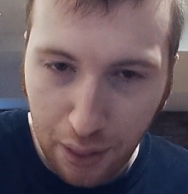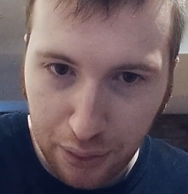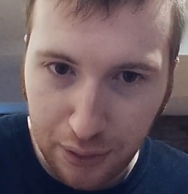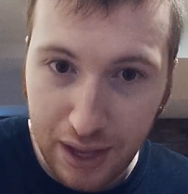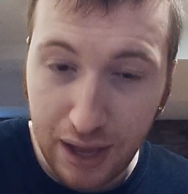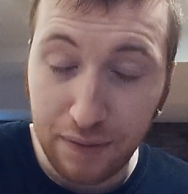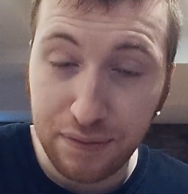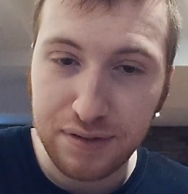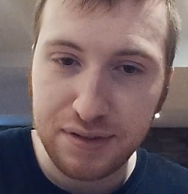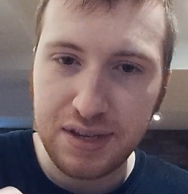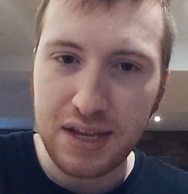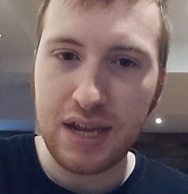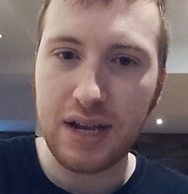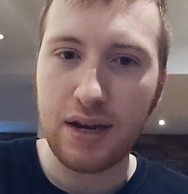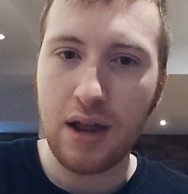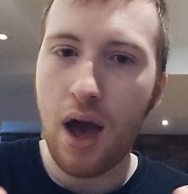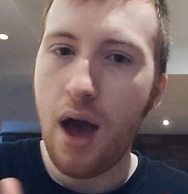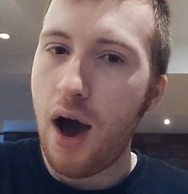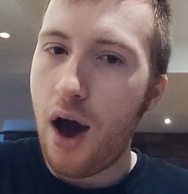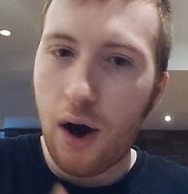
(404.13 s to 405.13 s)
They have seen
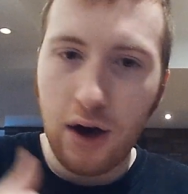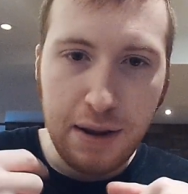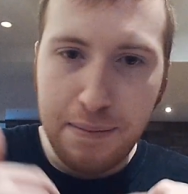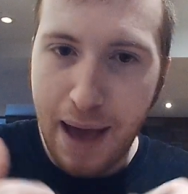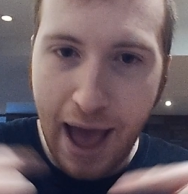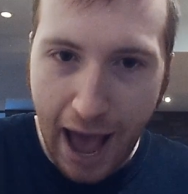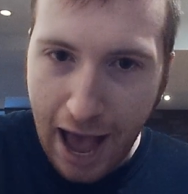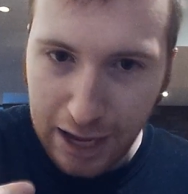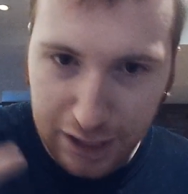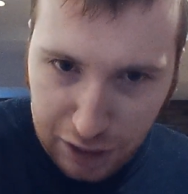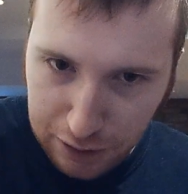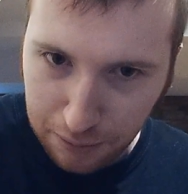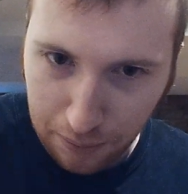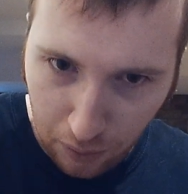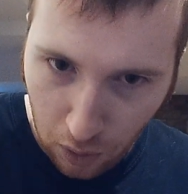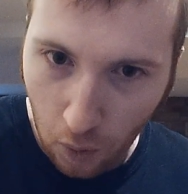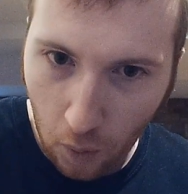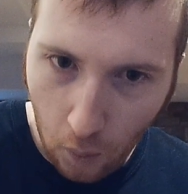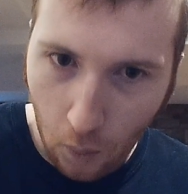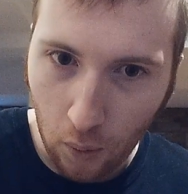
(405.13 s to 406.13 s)

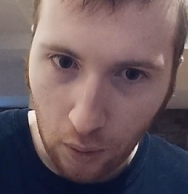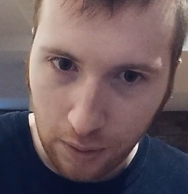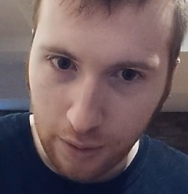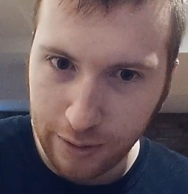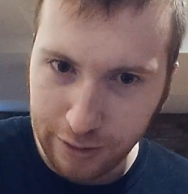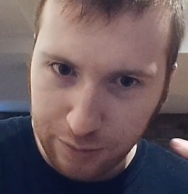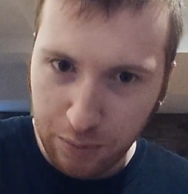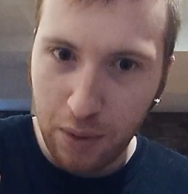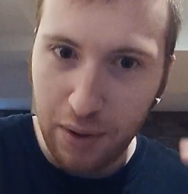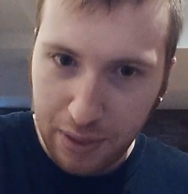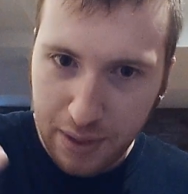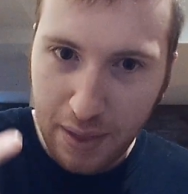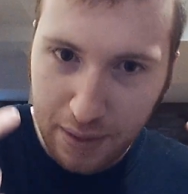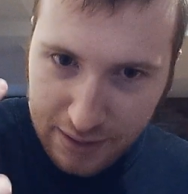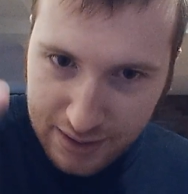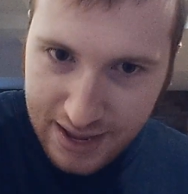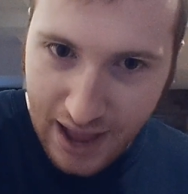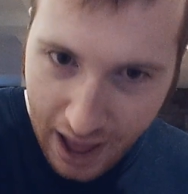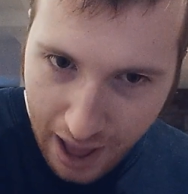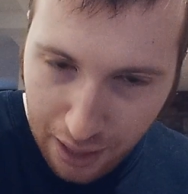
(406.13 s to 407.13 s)
unimaginable horrors within
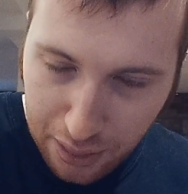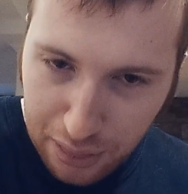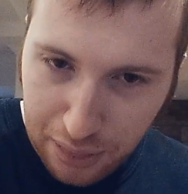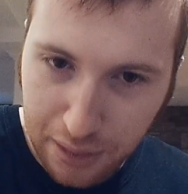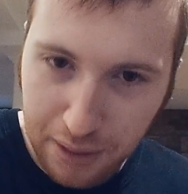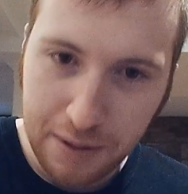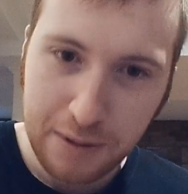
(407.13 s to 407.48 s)
death.